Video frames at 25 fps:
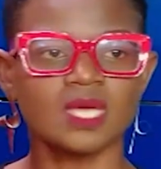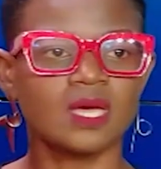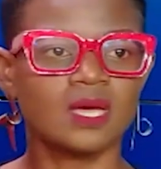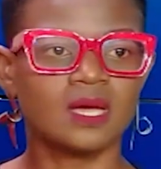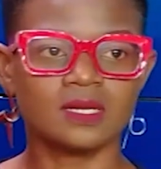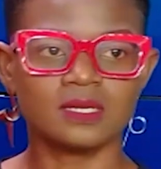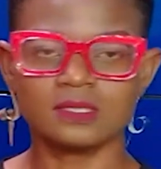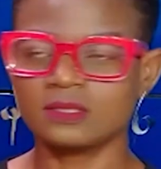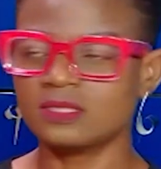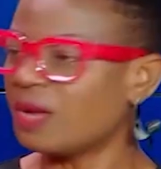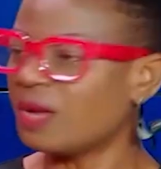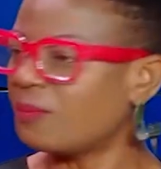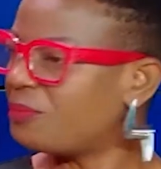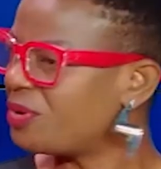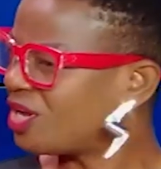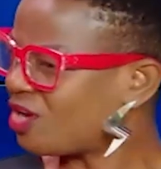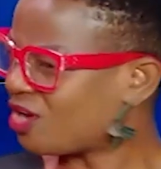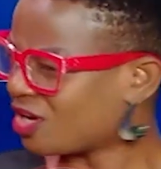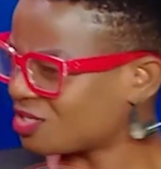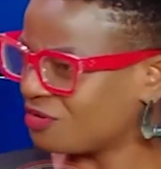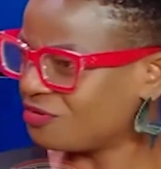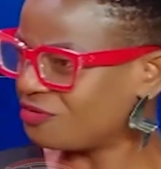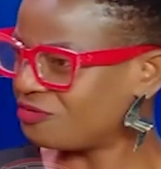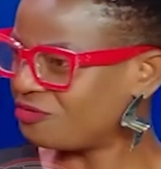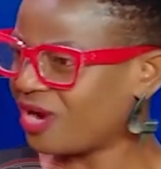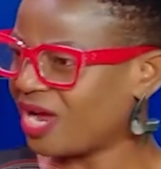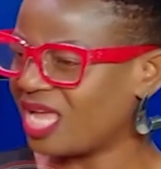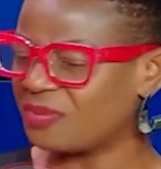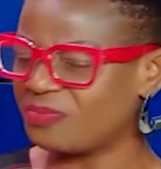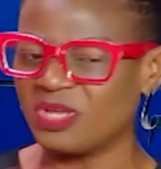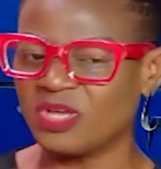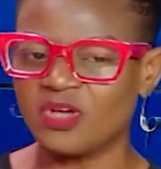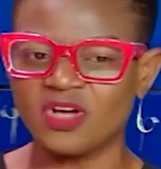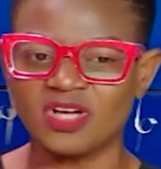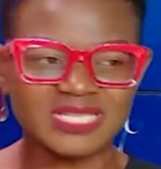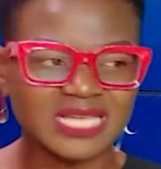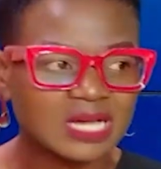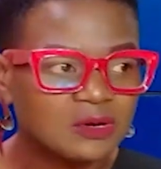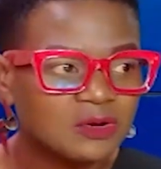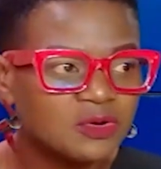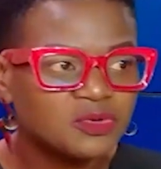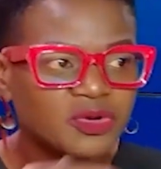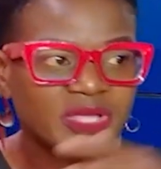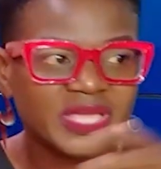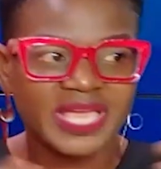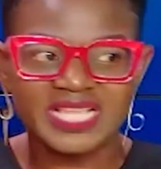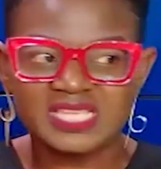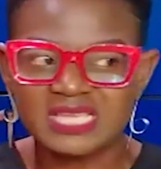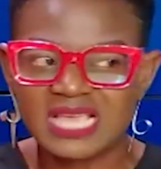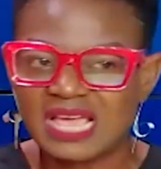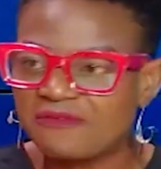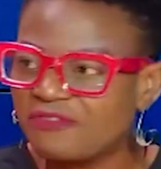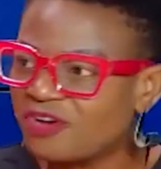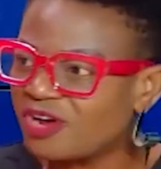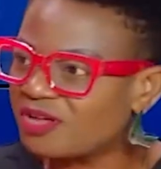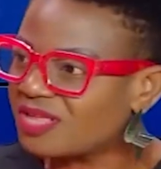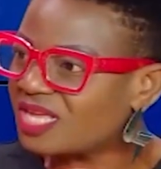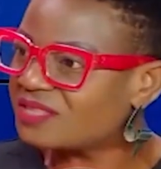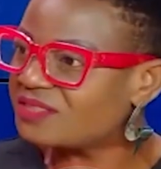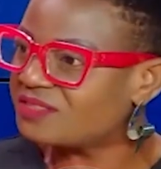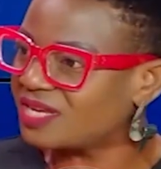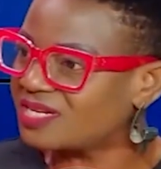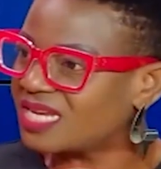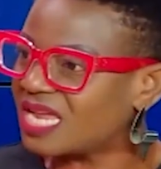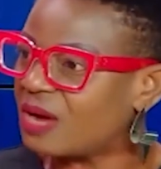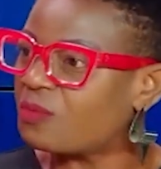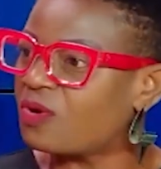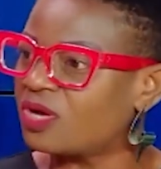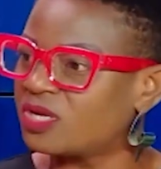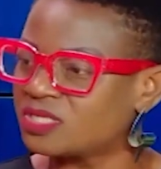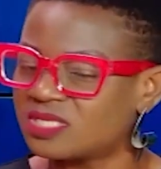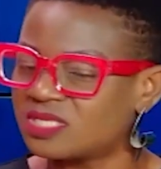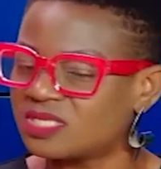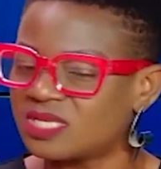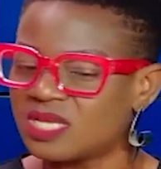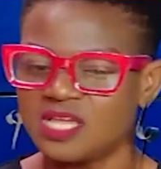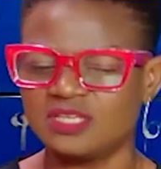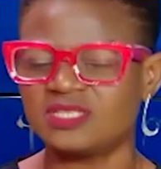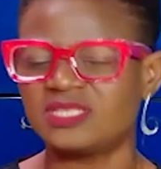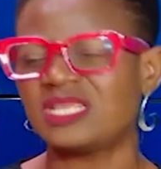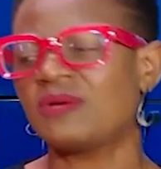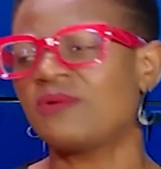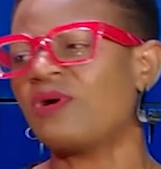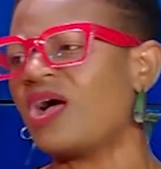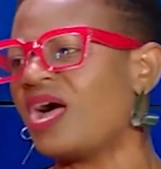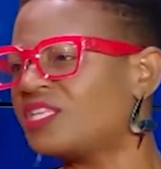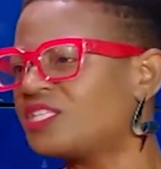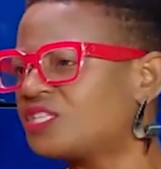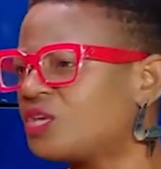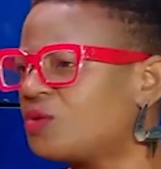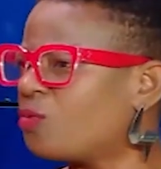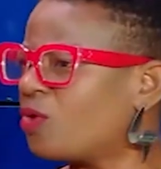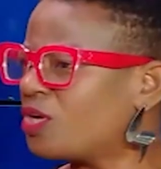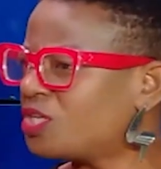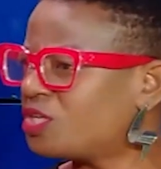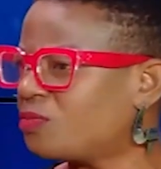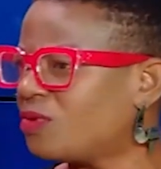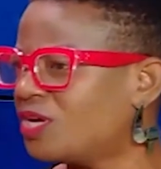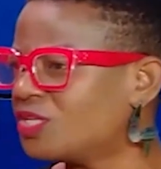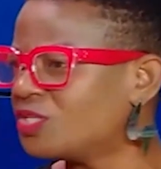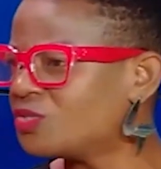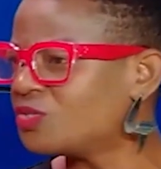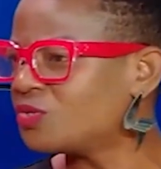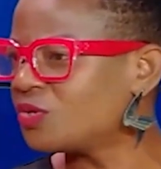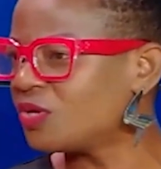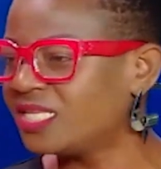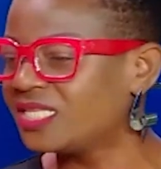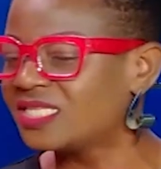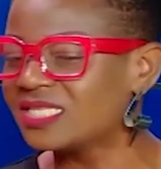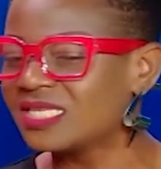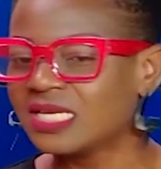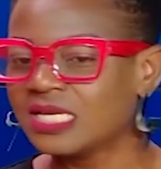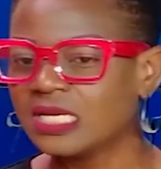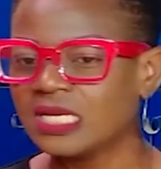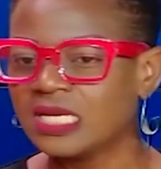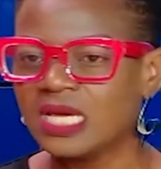Not because of rice, because I couldn't eat every other thing that was. They'll ask you, what do you want to eat?